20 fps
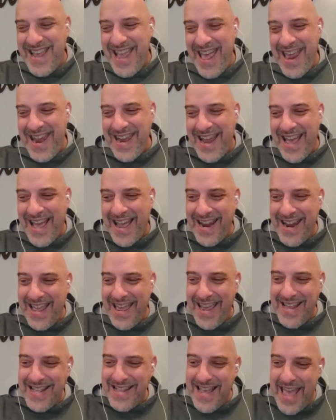10, 9,
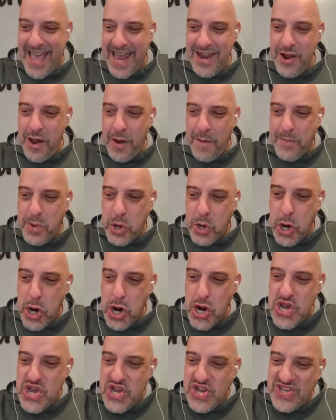8, at number
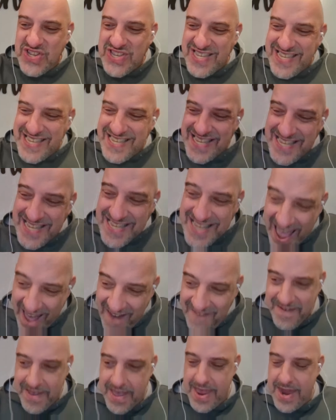
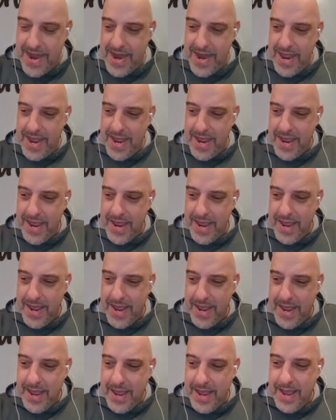seven,
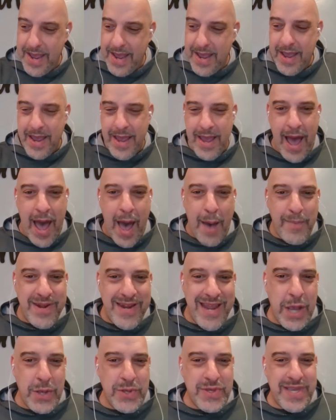Amedeo